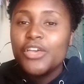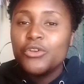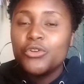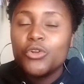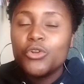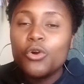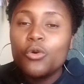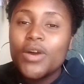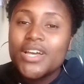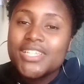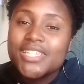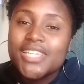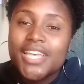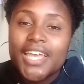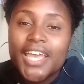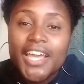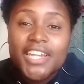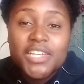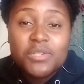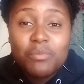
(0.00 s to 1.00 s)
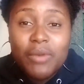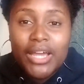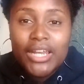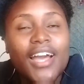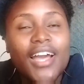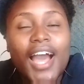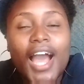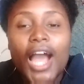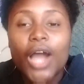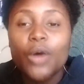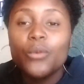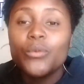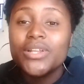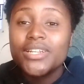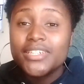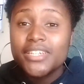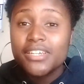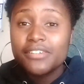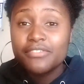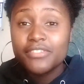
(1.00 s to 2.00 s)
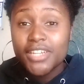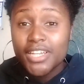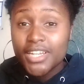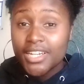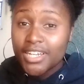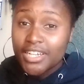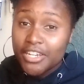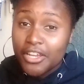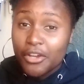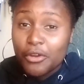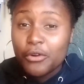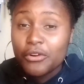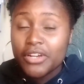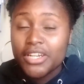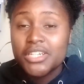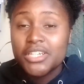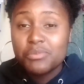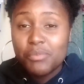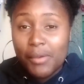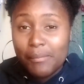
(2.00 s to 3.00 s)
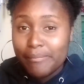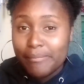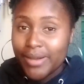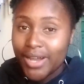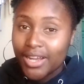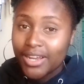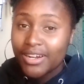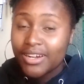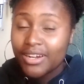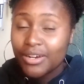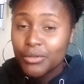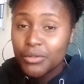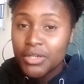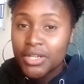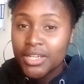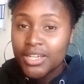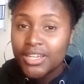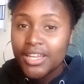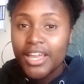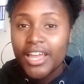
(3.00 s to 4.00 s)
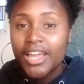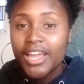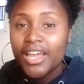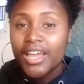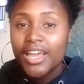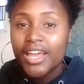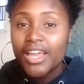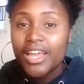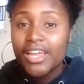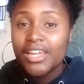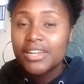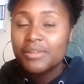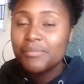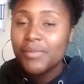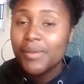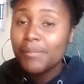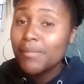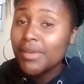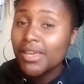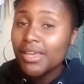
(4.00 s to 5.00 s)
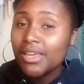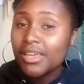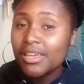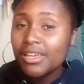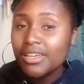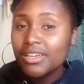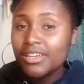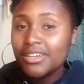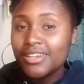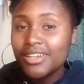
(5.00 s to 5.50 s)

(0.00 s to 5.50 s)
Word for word: You know, once I get money, I will definitely decorate my background. And maybe